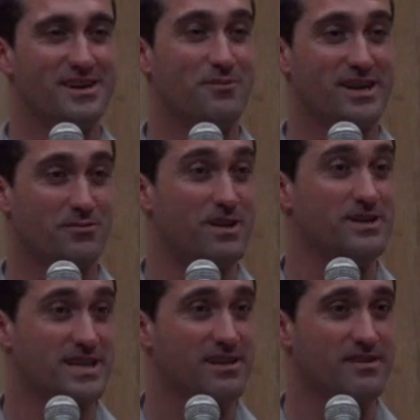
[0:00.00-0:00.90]
when it,
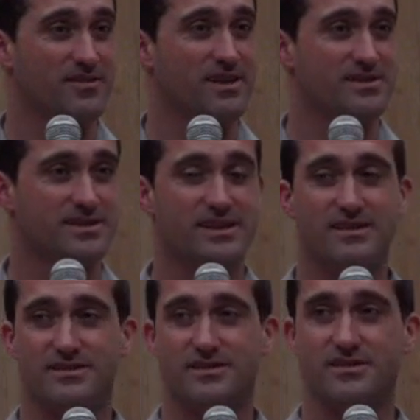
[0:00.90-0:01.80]
while it's highly
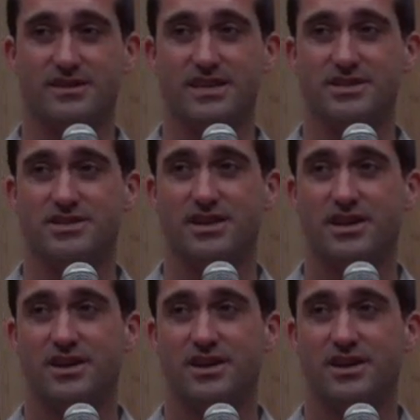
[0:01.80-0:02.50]
volatile and could leach,